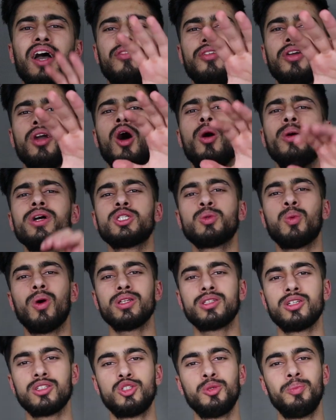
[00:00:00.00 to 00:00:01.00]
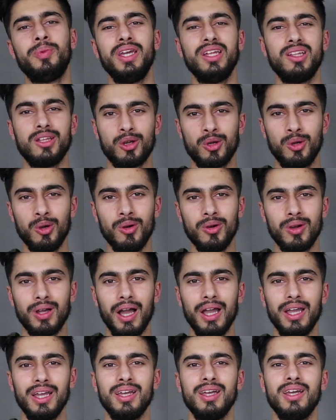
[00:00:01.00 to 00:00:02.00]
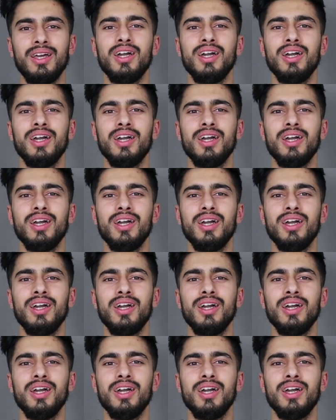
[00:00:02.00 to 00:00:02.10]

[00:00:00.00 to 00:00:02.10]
Have you always wanted to be the cool guy?